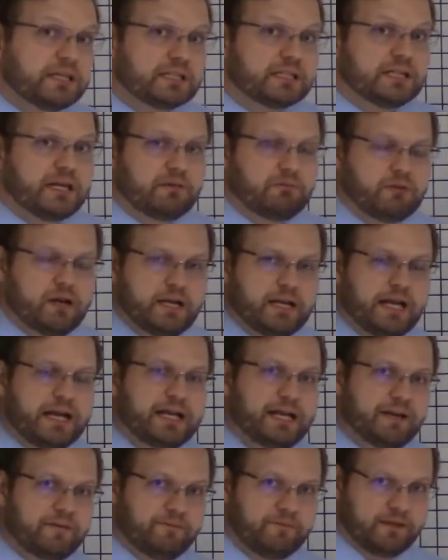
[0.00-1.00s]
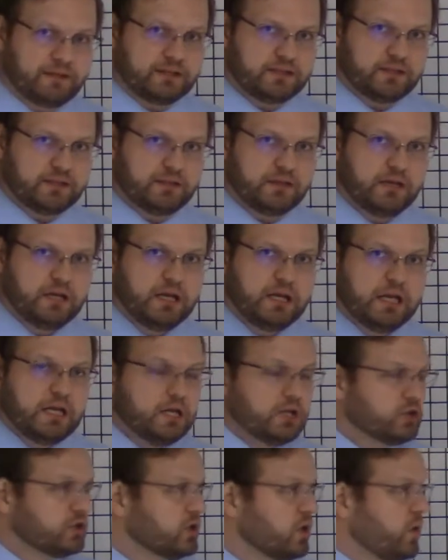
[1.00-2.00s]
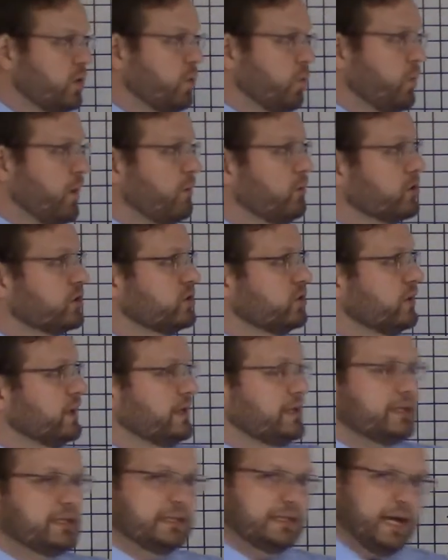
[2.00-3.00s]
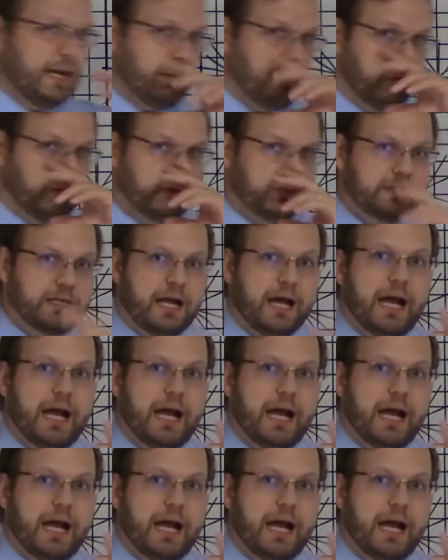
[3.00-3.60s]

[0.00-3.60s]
not right, I got to fix it. So when we're doing these tables,